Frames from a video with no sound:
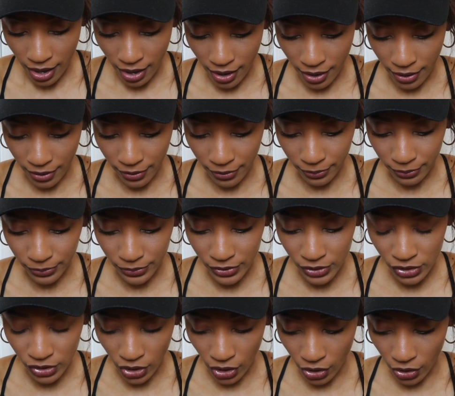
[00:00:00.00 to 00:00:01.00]
Um,
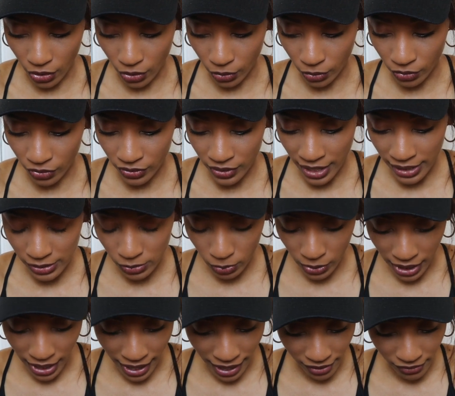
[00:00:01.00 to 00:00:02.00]
so that's
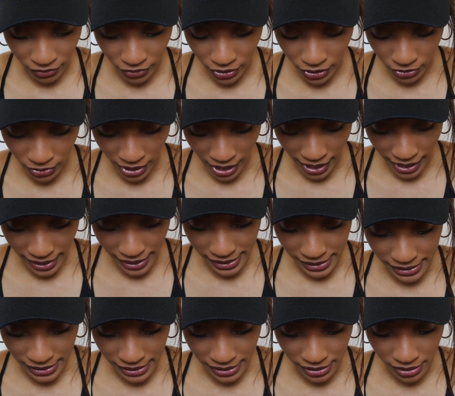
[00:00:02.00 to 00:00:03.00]
what I have for you
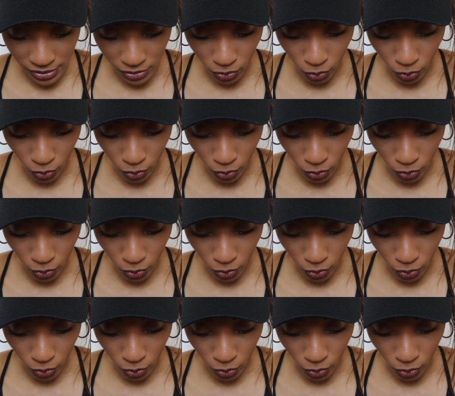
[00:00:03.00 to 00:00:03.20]
guys.